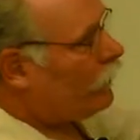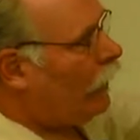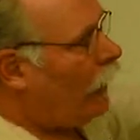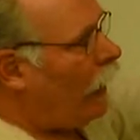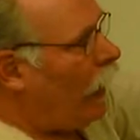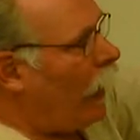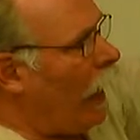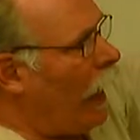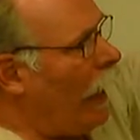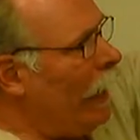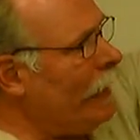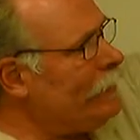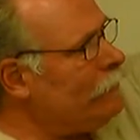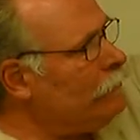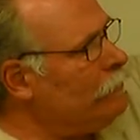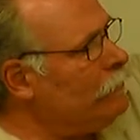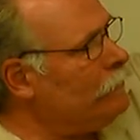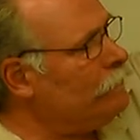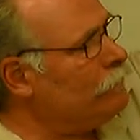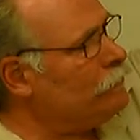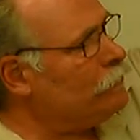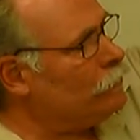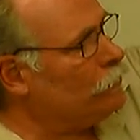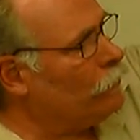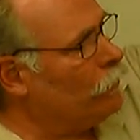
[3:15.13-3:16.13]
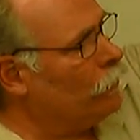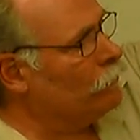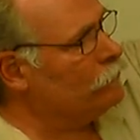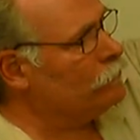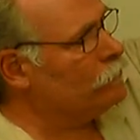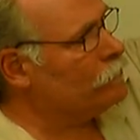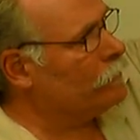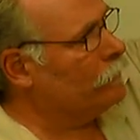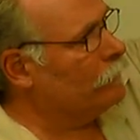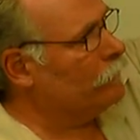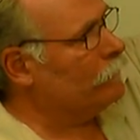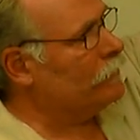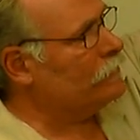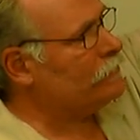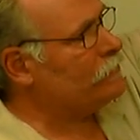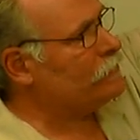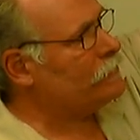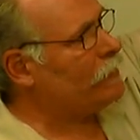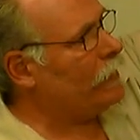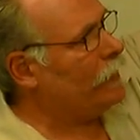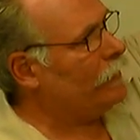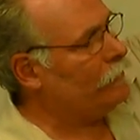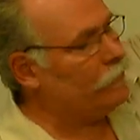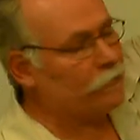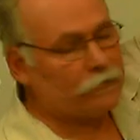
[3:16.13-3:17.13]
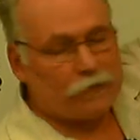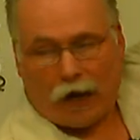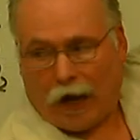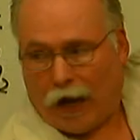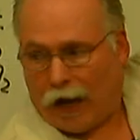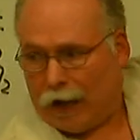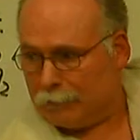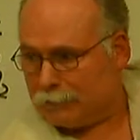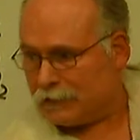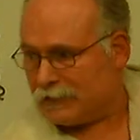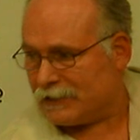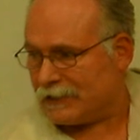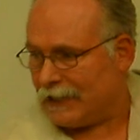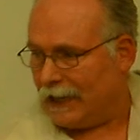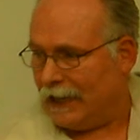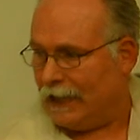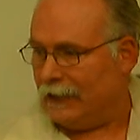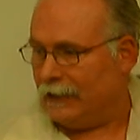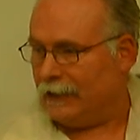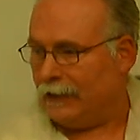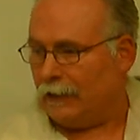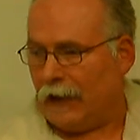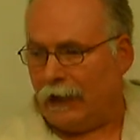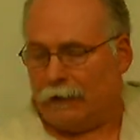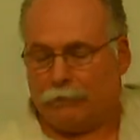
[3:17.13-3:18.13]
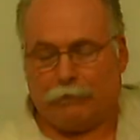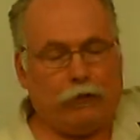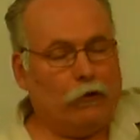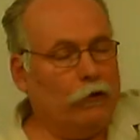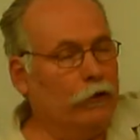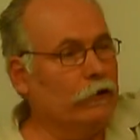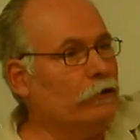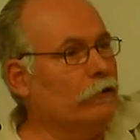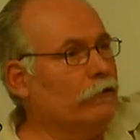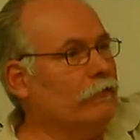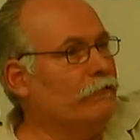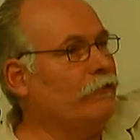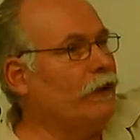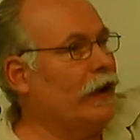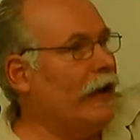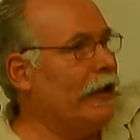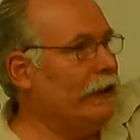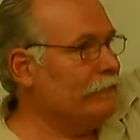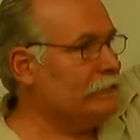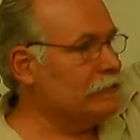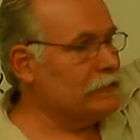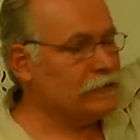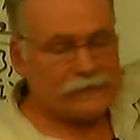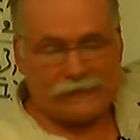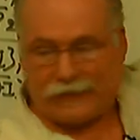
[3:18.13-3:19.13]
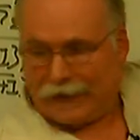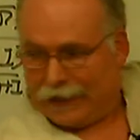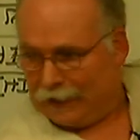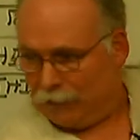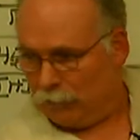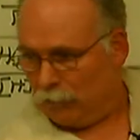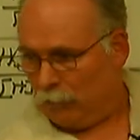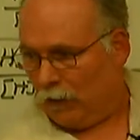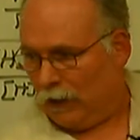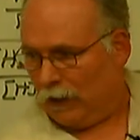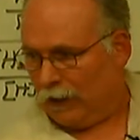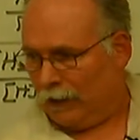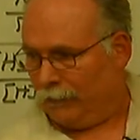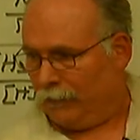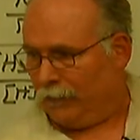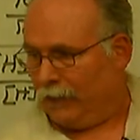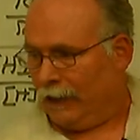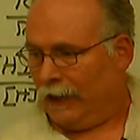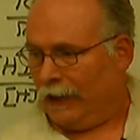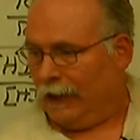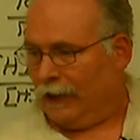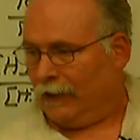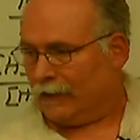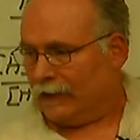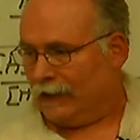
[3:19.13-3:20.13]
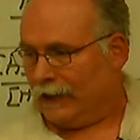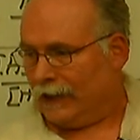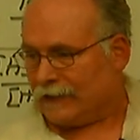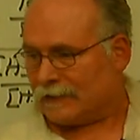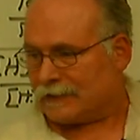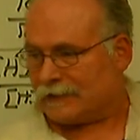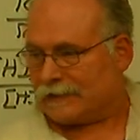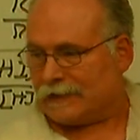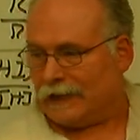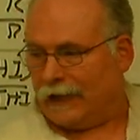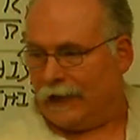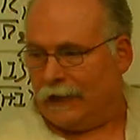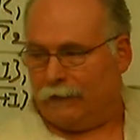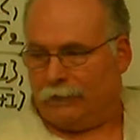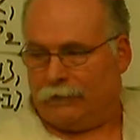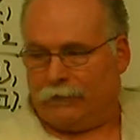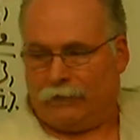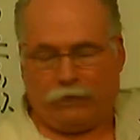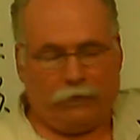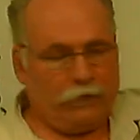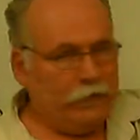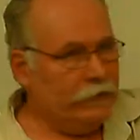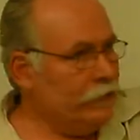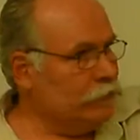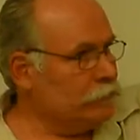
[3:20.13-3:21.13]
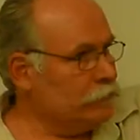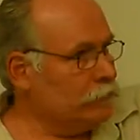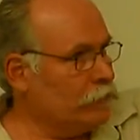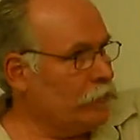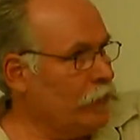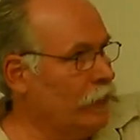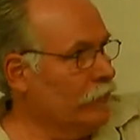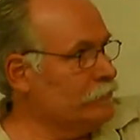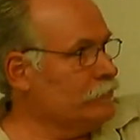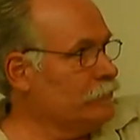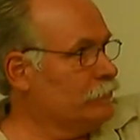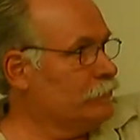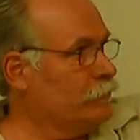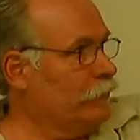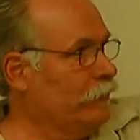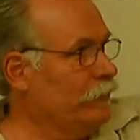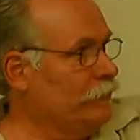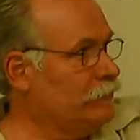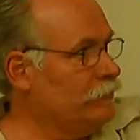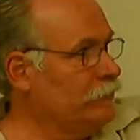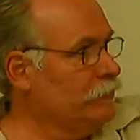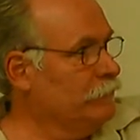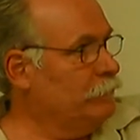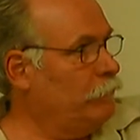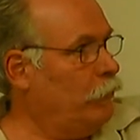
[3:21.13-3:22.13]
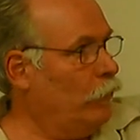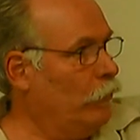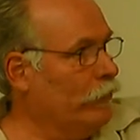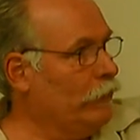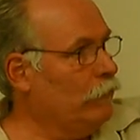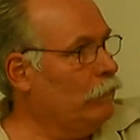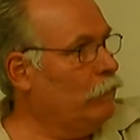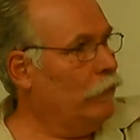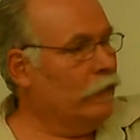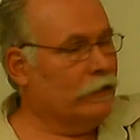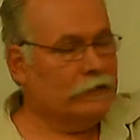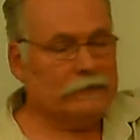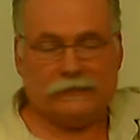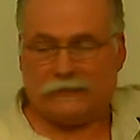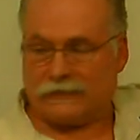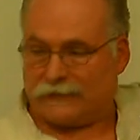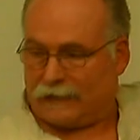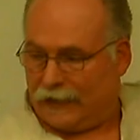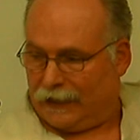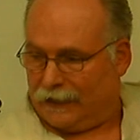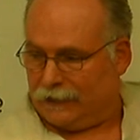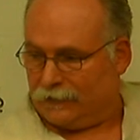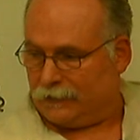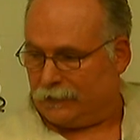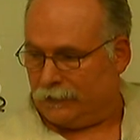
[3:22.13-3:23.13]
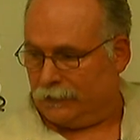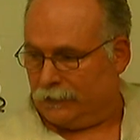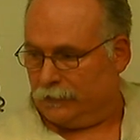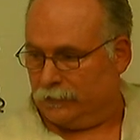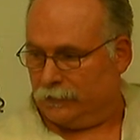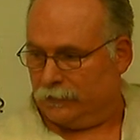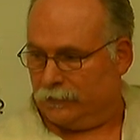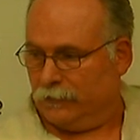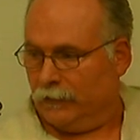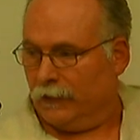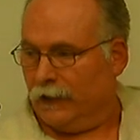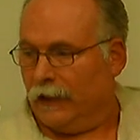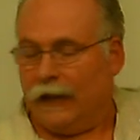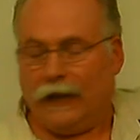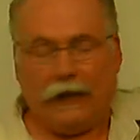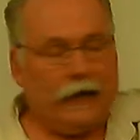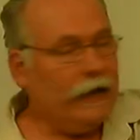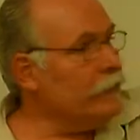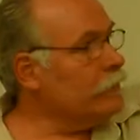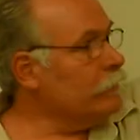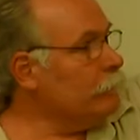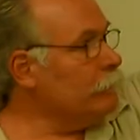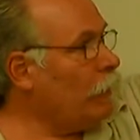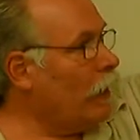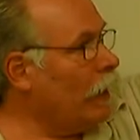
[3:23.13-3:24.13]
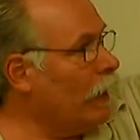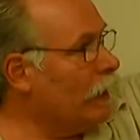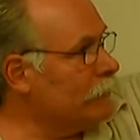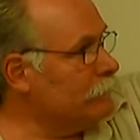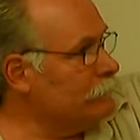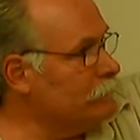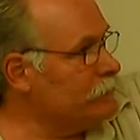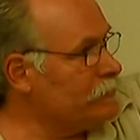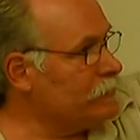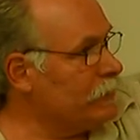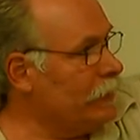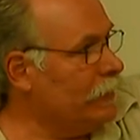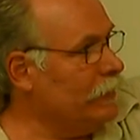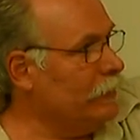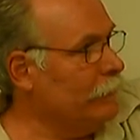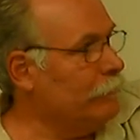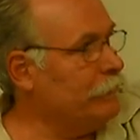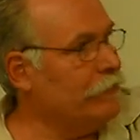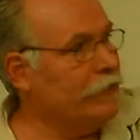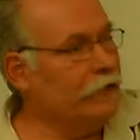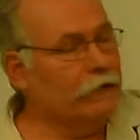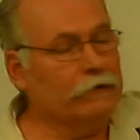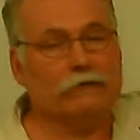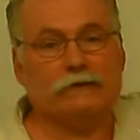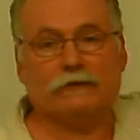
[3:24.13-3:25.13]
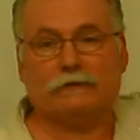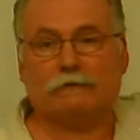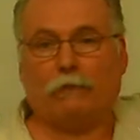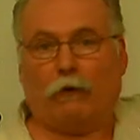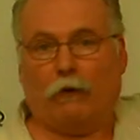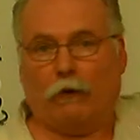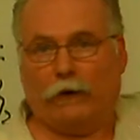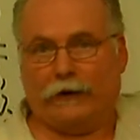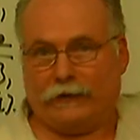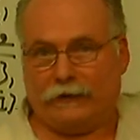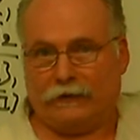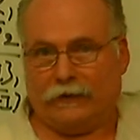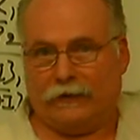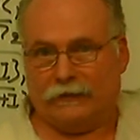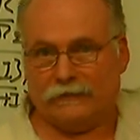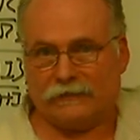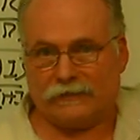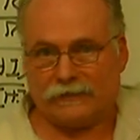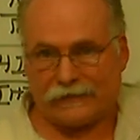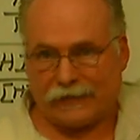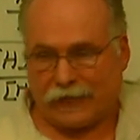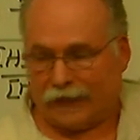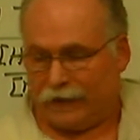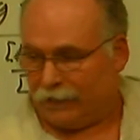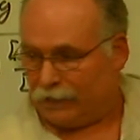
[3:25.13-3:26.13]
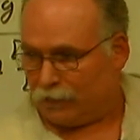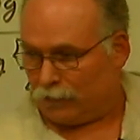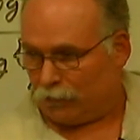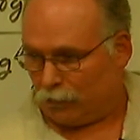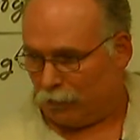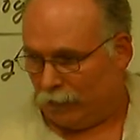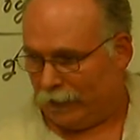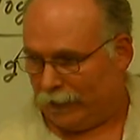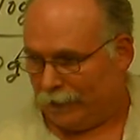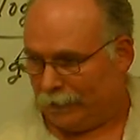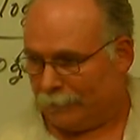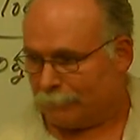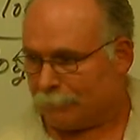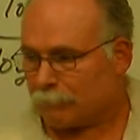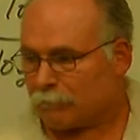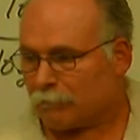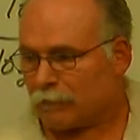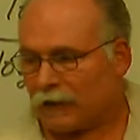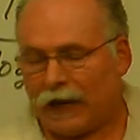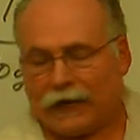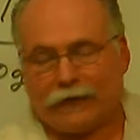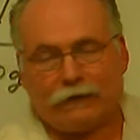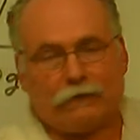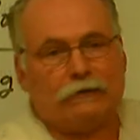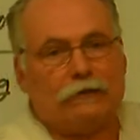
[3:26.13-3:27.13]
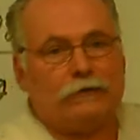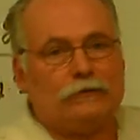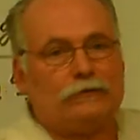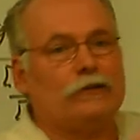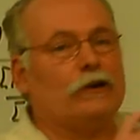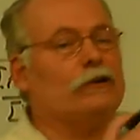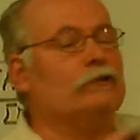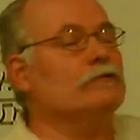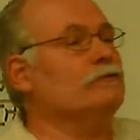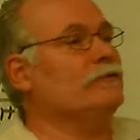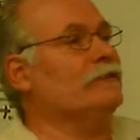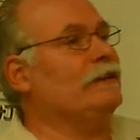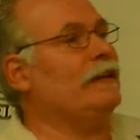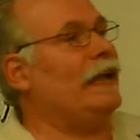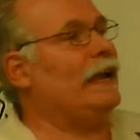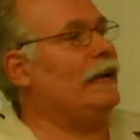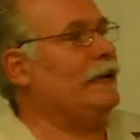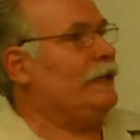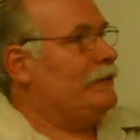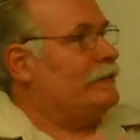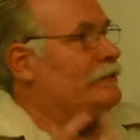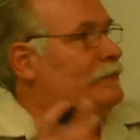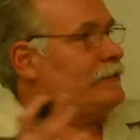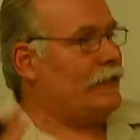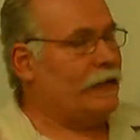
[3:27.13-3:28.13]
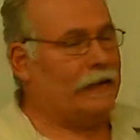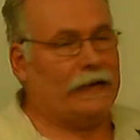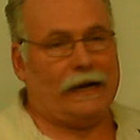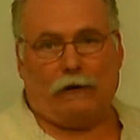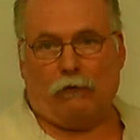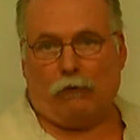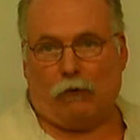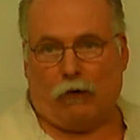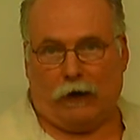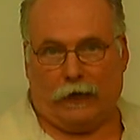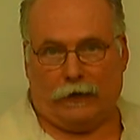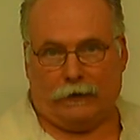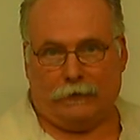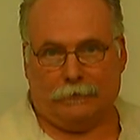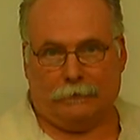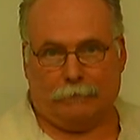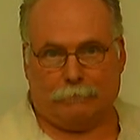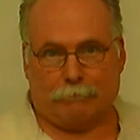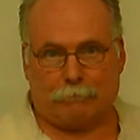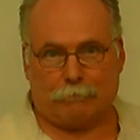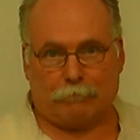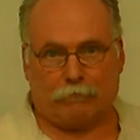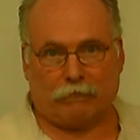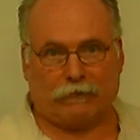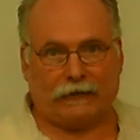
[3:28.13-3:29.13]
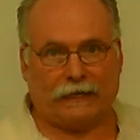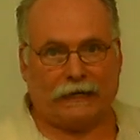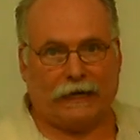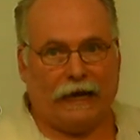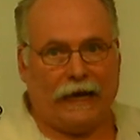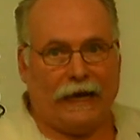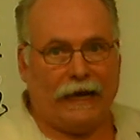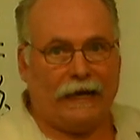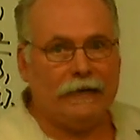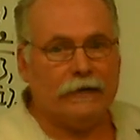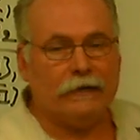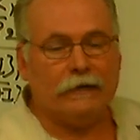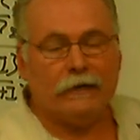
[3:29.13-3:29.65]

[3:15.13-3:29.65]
I could have chosen, let's say the top state at 0.05 is state 1, the next state, initial concentration at 0.1 is state 2, and the bottom state up there is state 3. I could have chosen any state I want, okay?